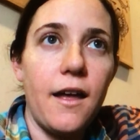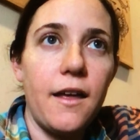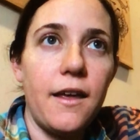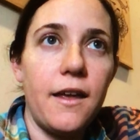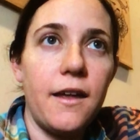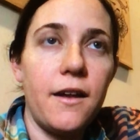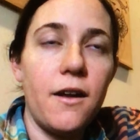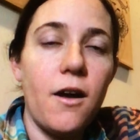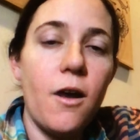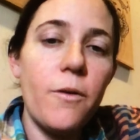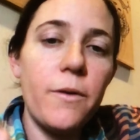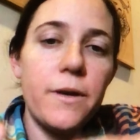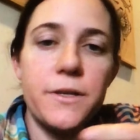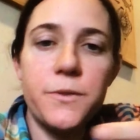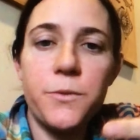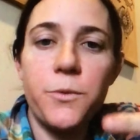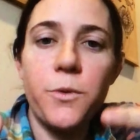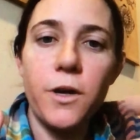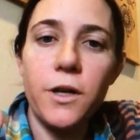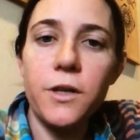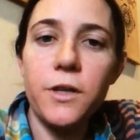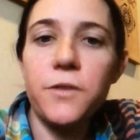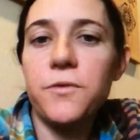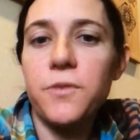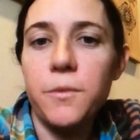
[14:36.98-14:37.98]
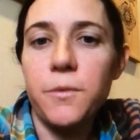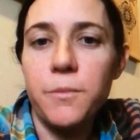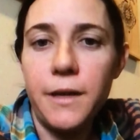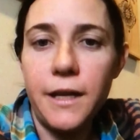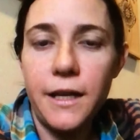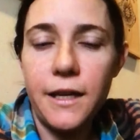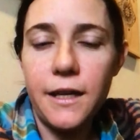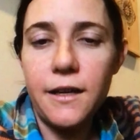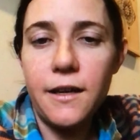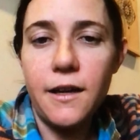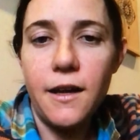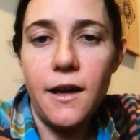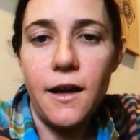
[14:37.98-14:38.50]
it always worked for
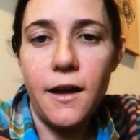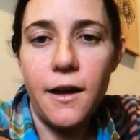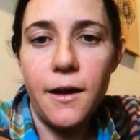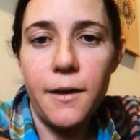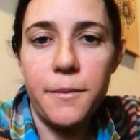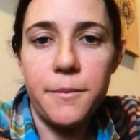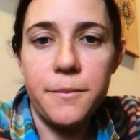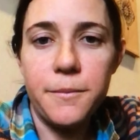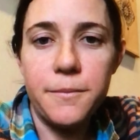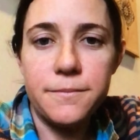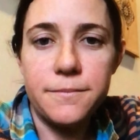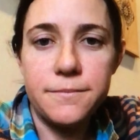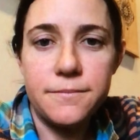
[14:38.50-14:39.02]
me. Um,